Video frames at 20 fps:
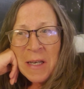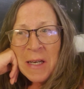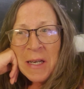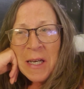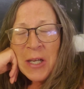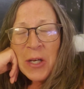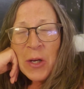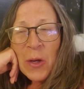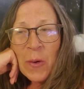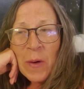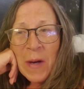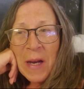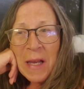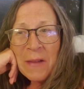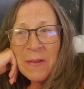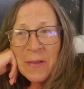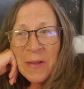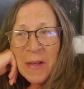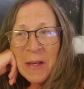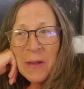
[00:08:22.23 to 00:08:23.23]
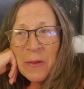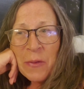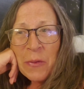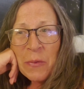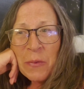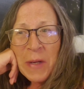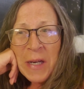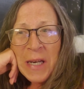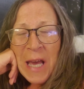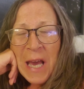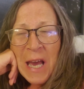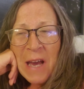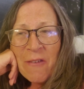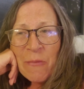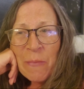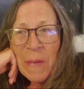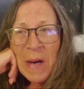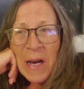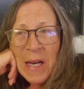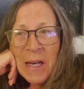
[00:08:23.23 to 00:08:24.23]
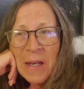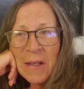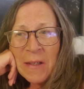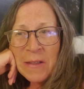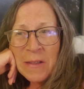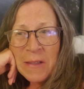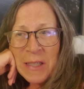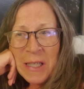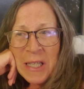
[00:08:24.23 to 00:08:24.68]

You know, it's like 3.5 miles